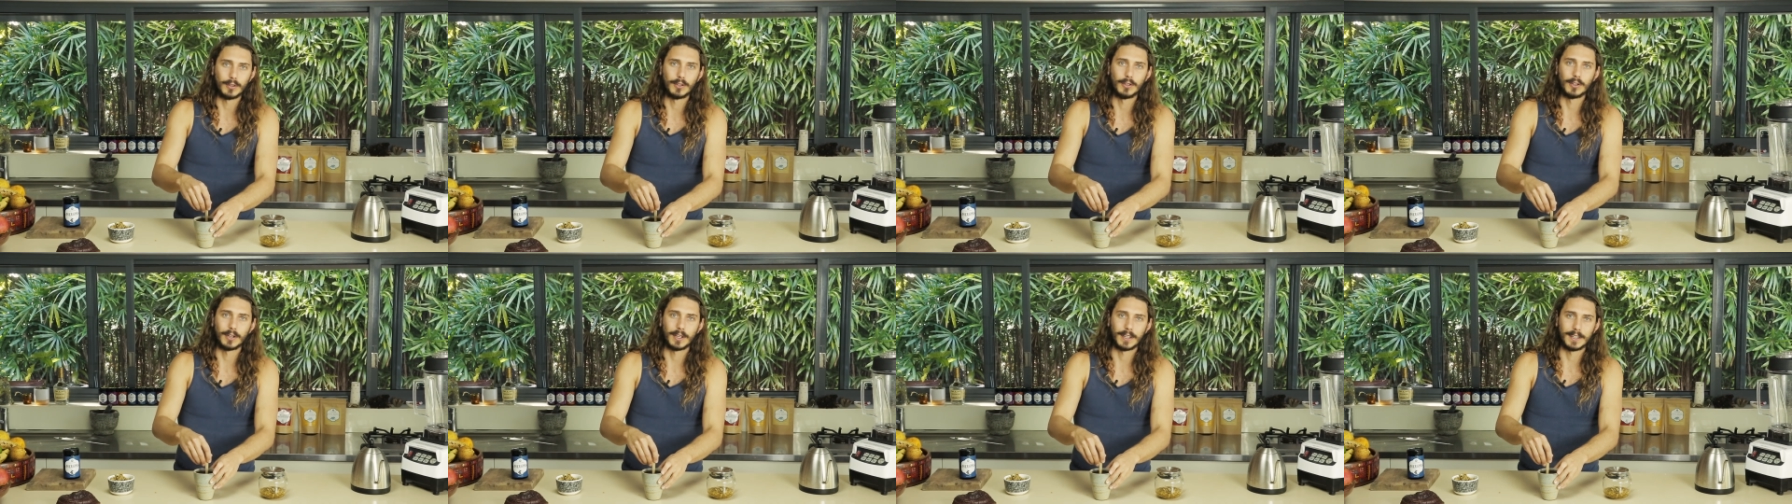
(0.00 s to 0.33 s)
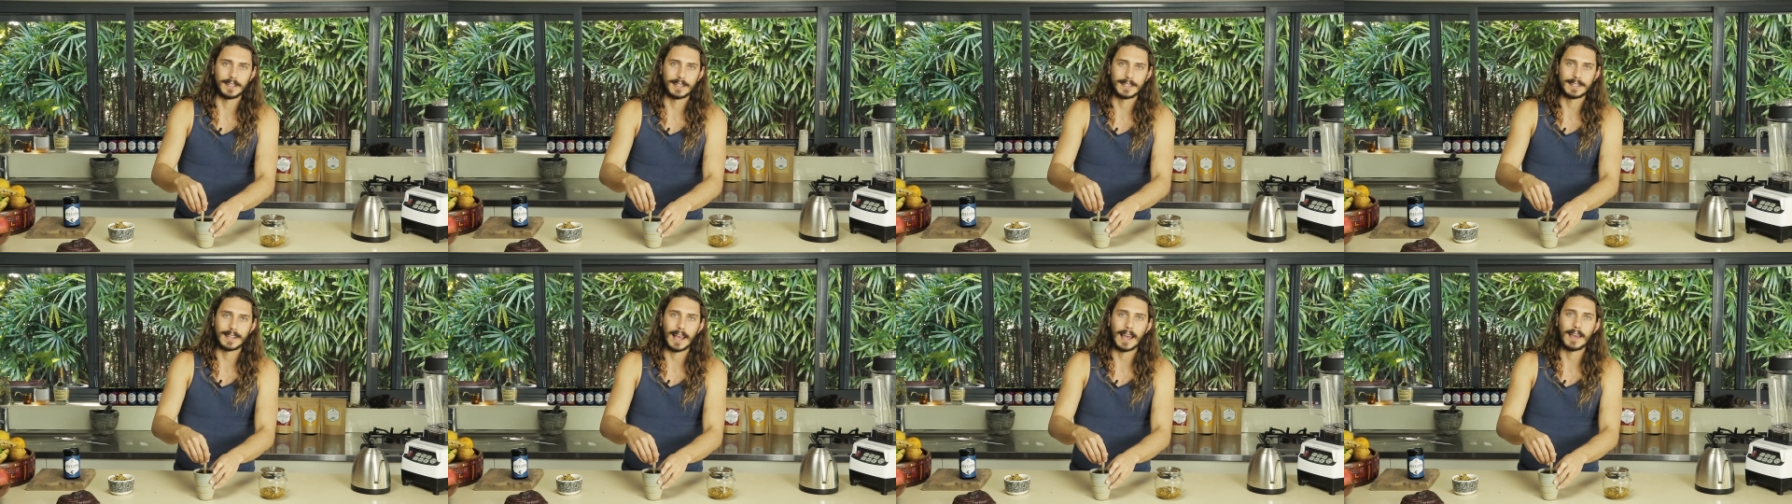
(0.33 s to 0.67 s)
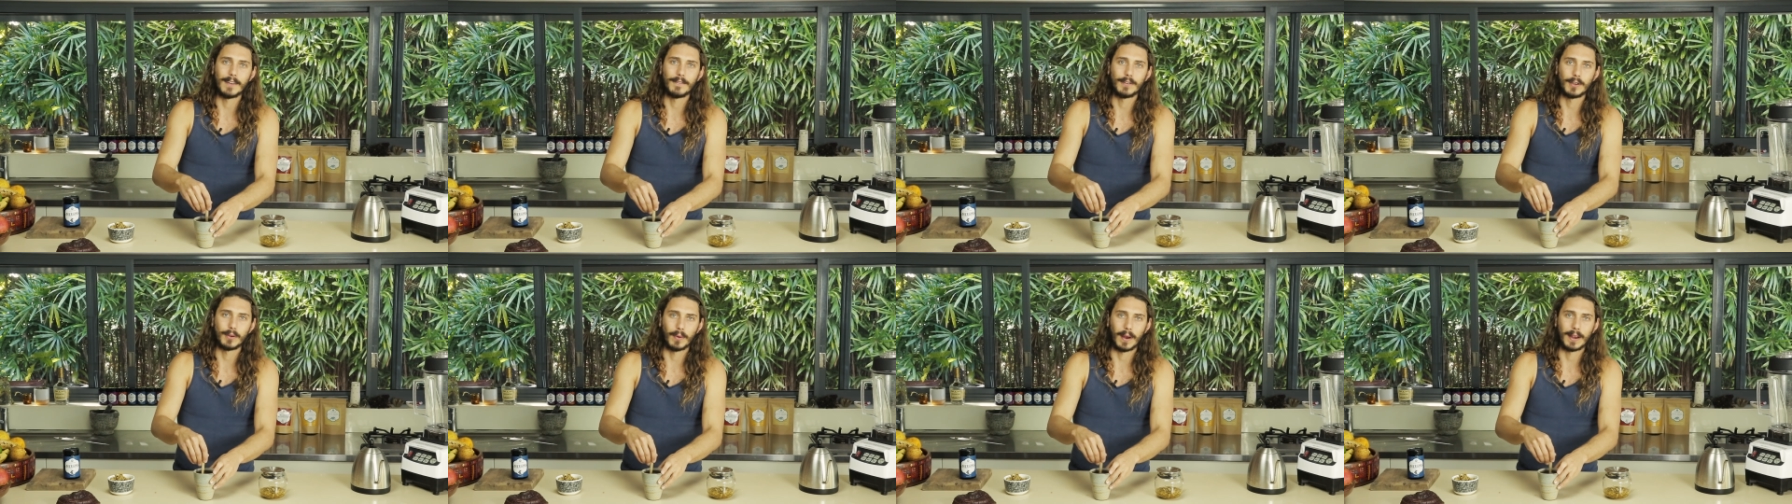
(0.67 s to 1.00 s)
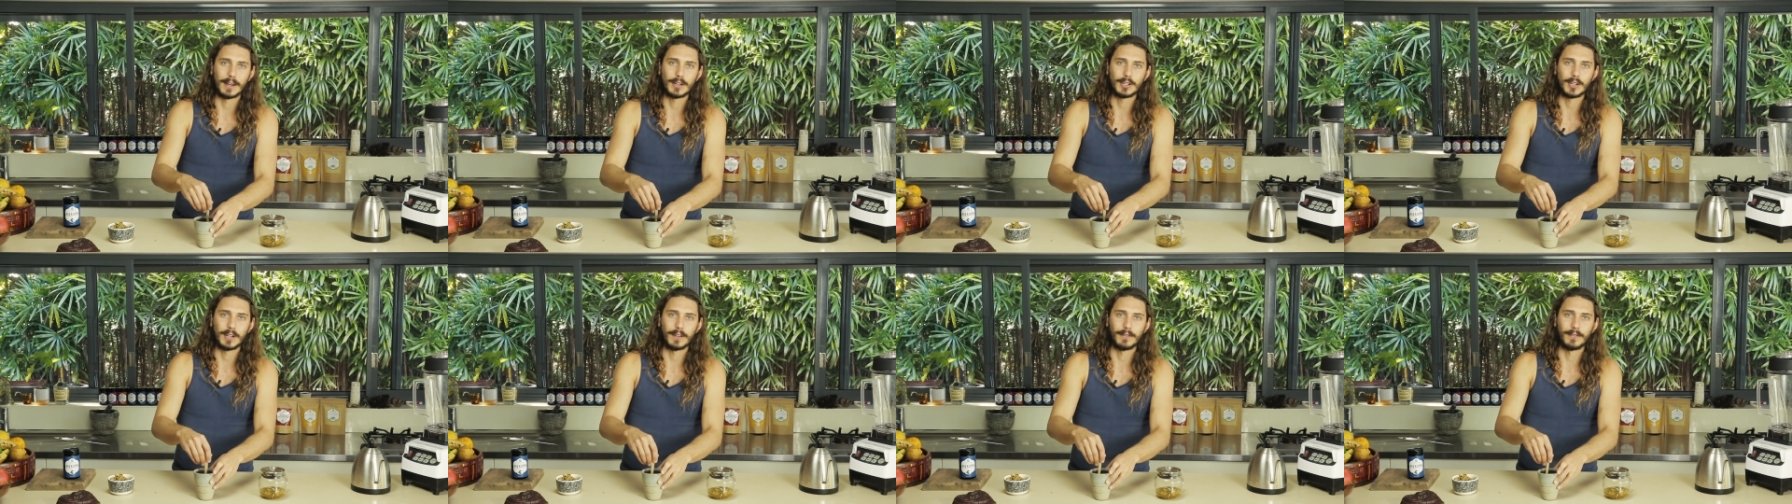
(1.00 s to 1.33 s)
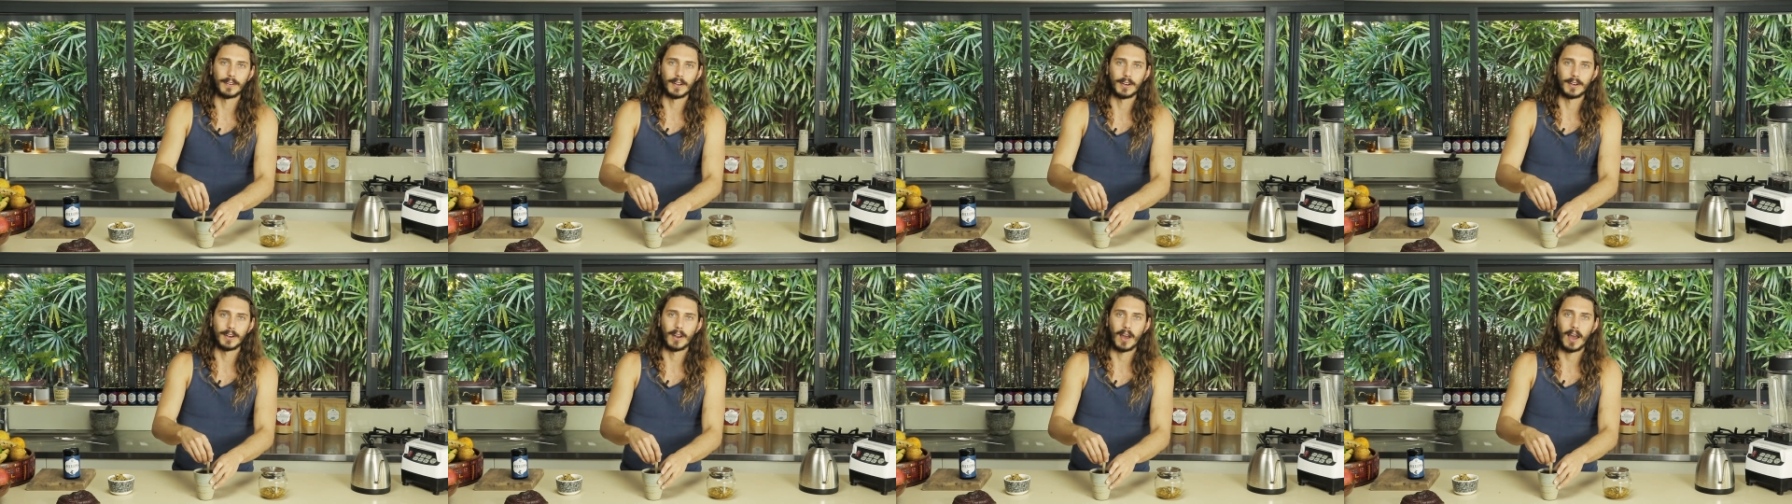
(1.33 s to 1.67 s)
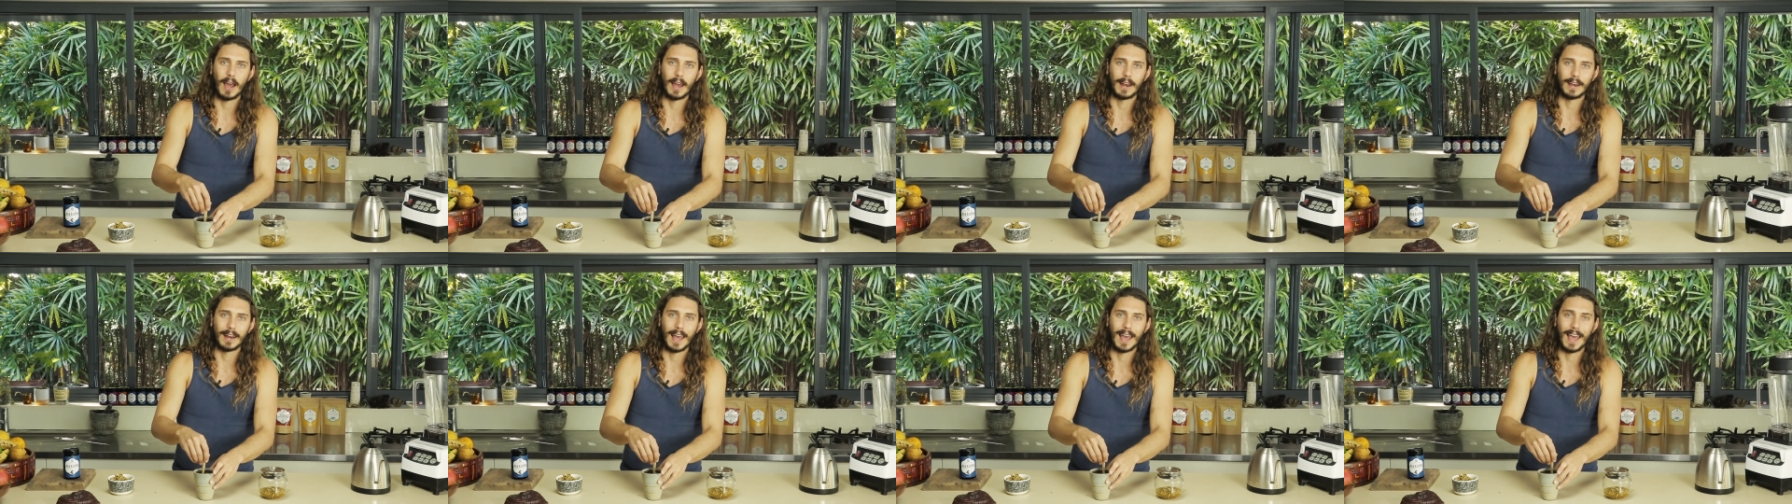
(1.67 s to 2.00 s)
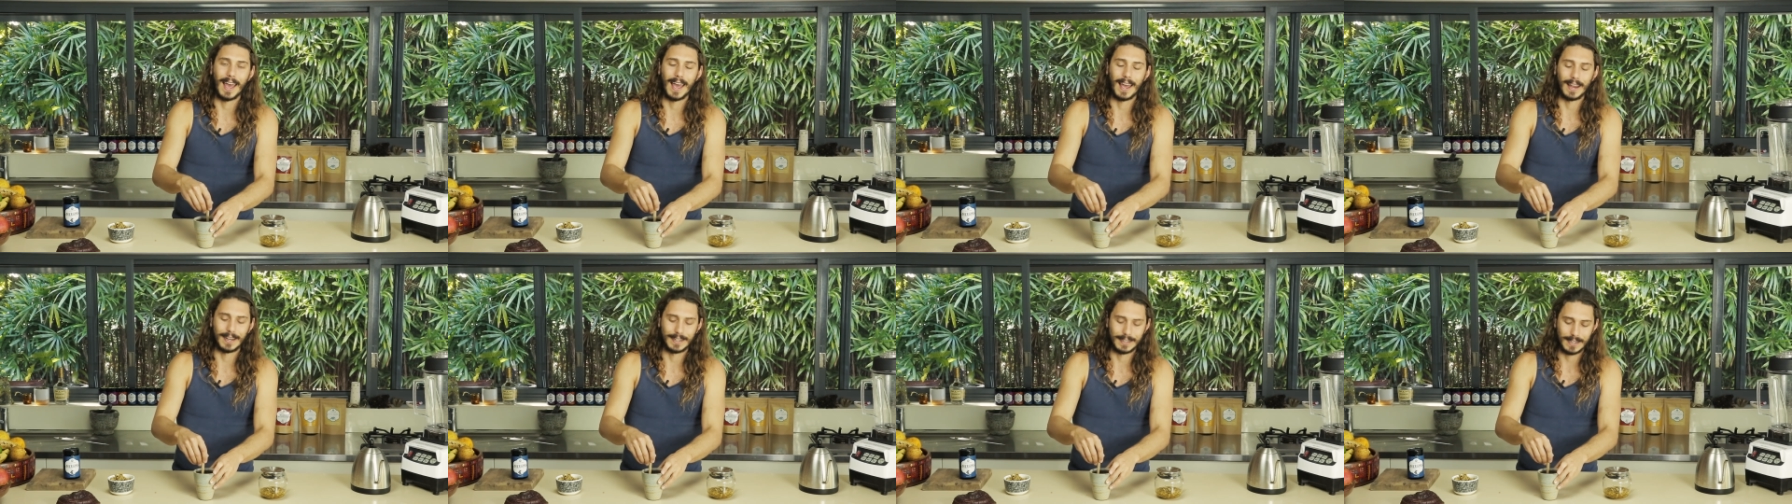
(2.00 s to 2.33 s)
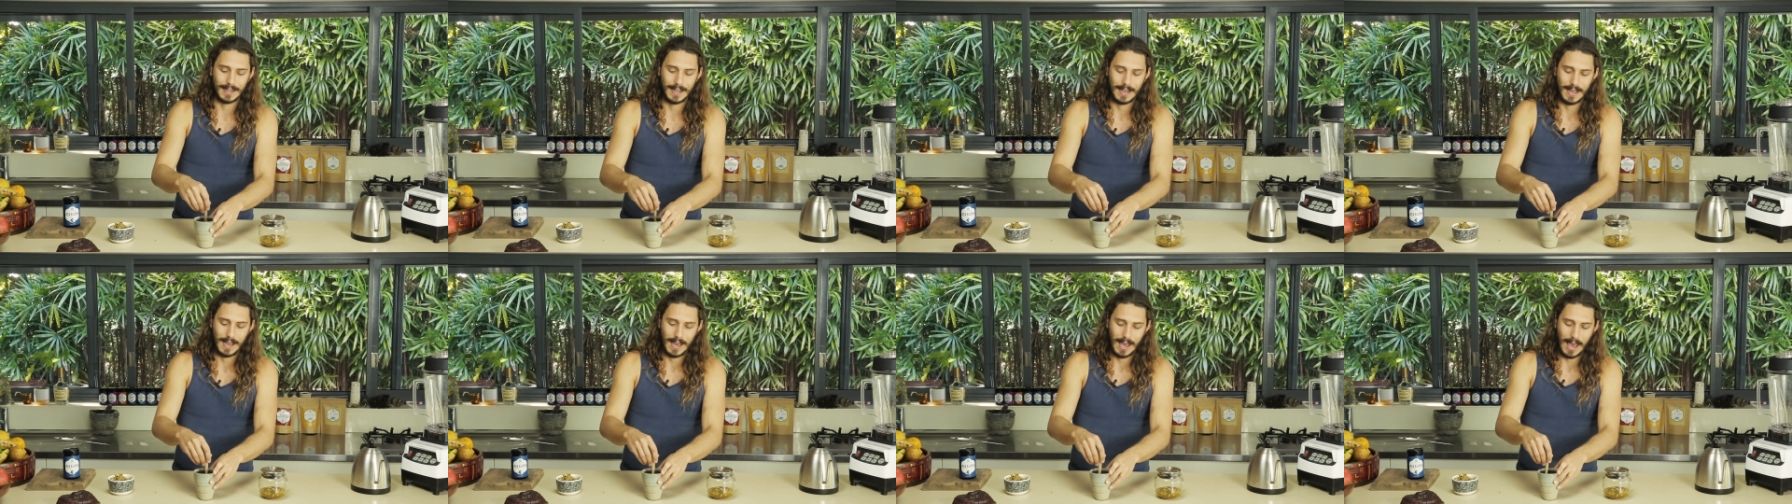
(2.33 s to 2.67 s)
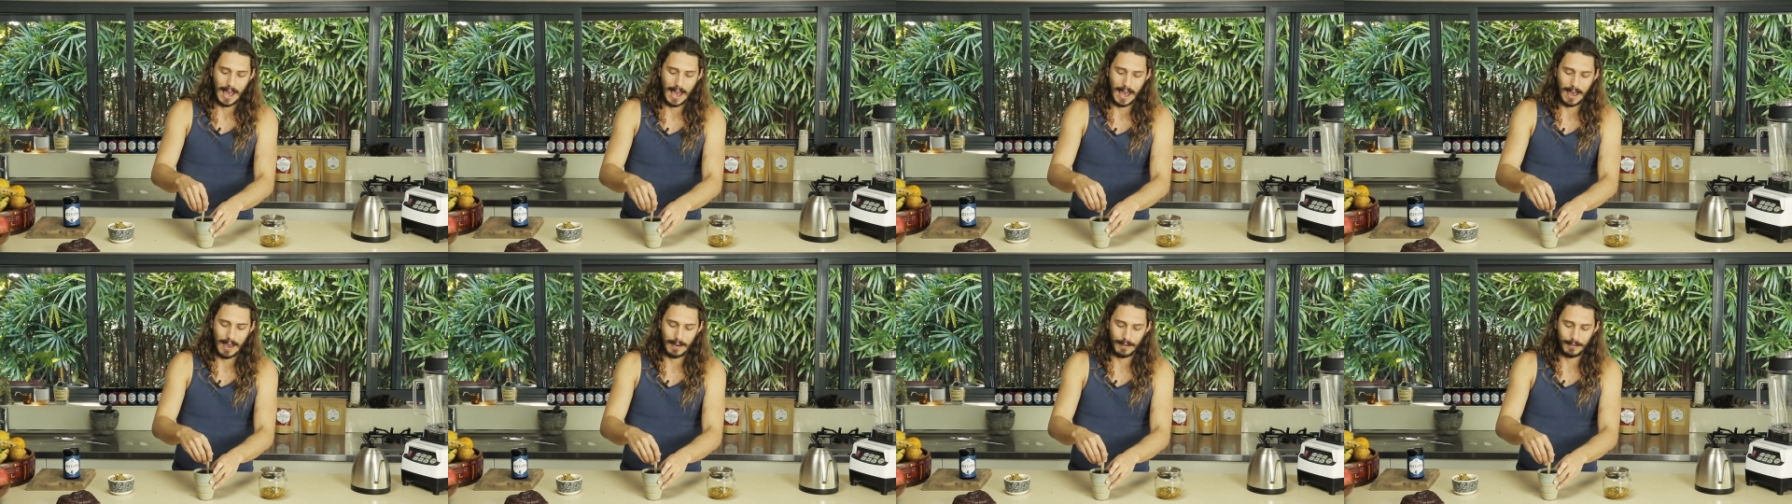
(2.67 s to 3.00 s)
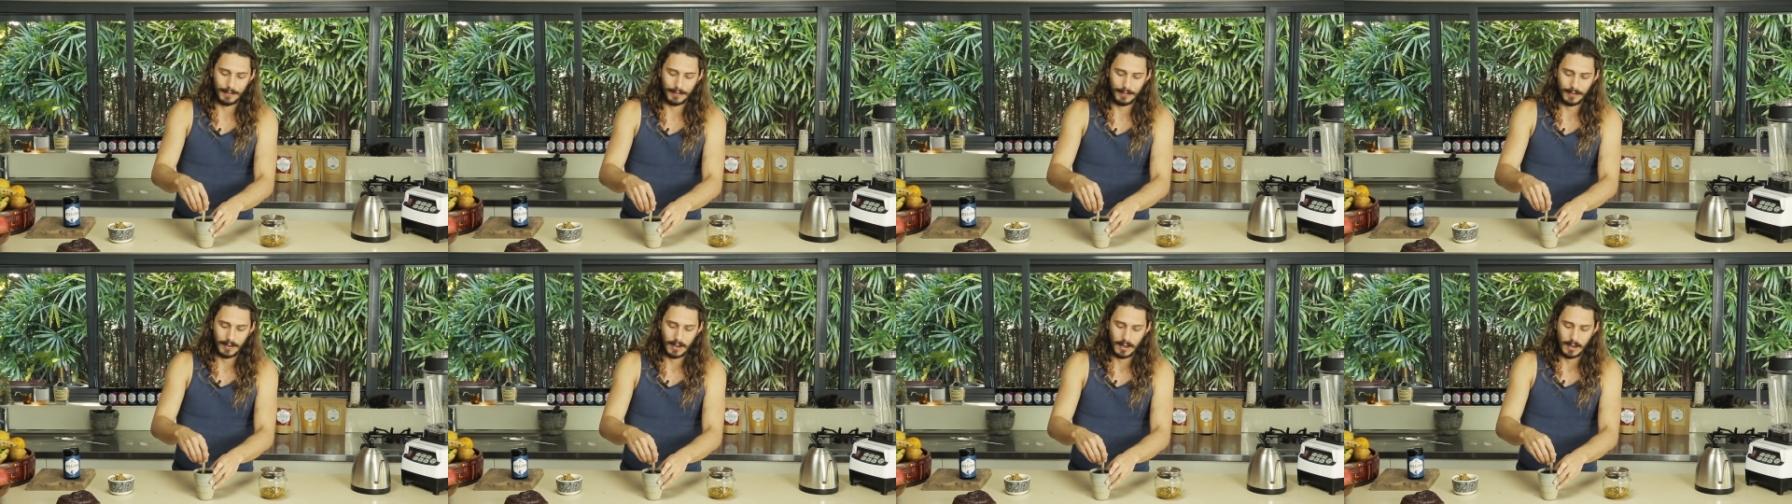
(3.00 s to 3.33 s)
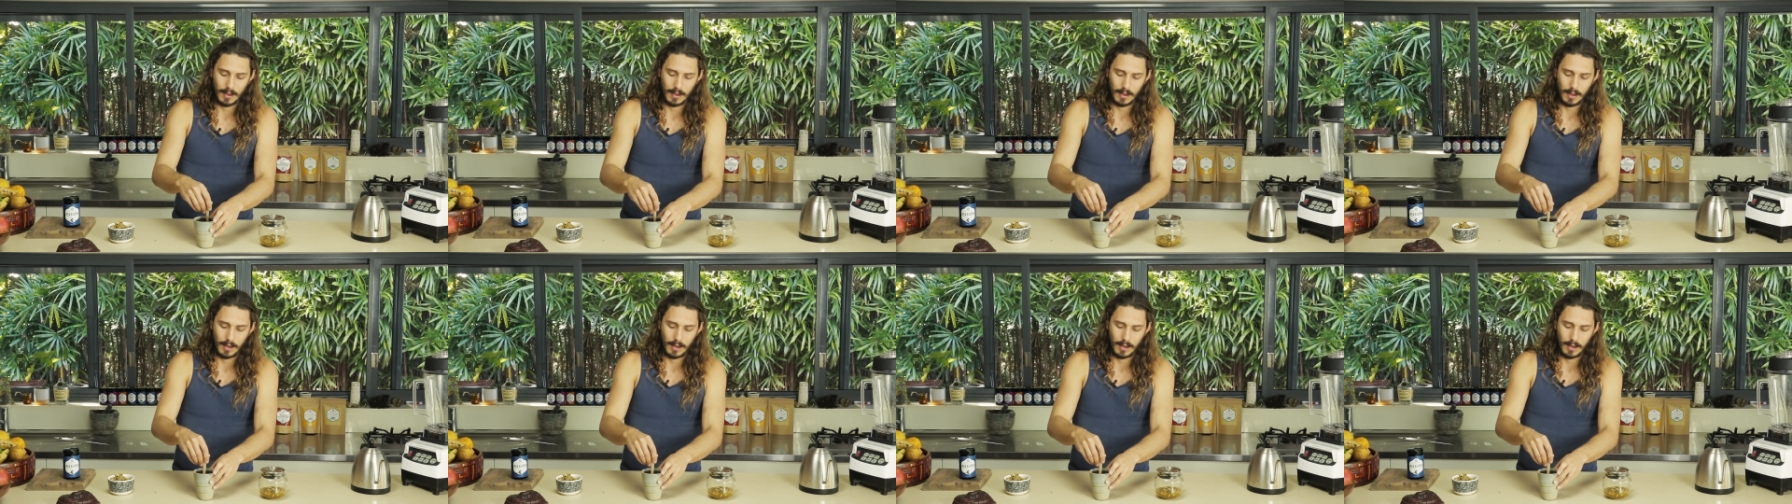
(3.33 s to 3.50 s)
You can save your reishi for night and have